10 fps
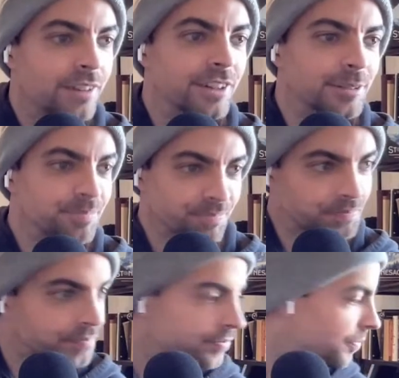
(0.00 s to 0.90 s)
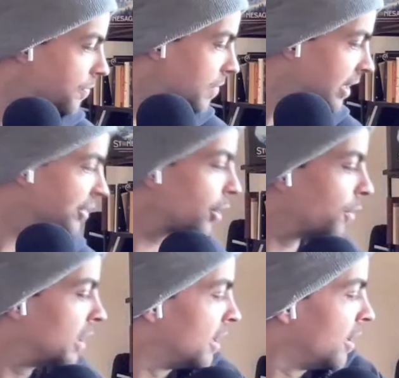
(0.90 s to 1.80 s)
of it.
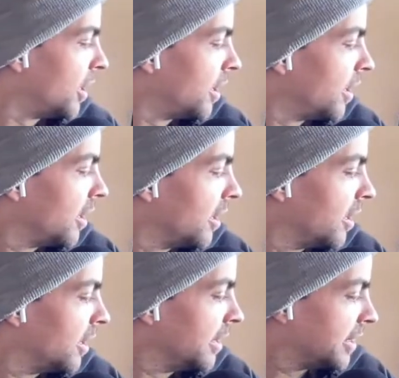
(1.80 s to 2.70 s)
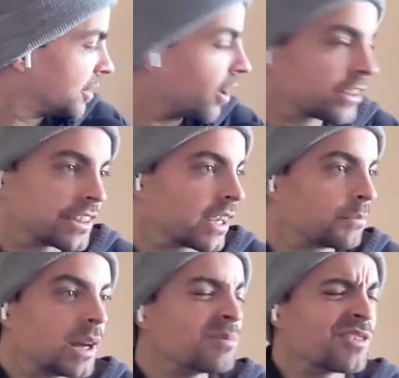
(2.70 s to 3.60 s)
So Stars is
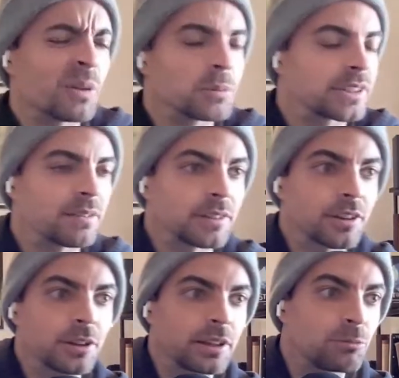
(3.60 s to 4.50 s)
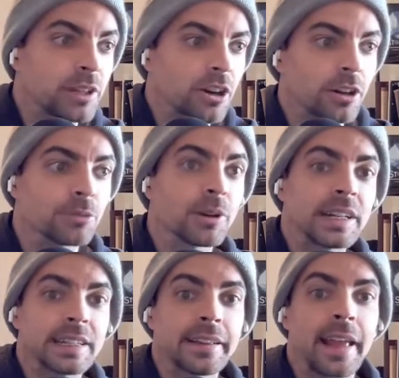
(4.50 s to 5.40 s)
coming up November 7th. We are
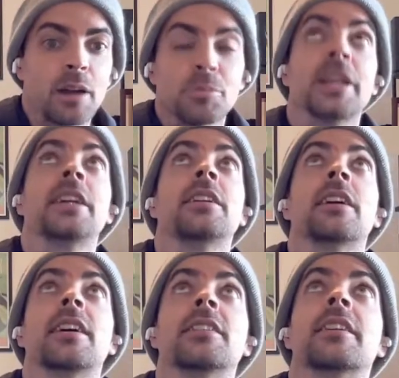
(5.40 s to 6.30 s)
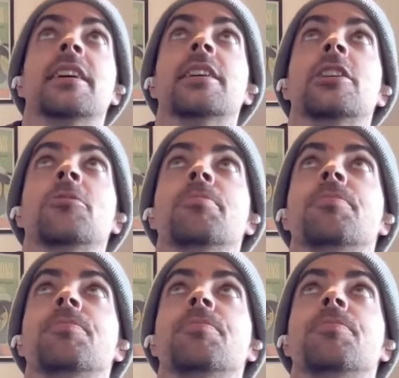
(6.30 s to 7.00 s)
running the campaign until,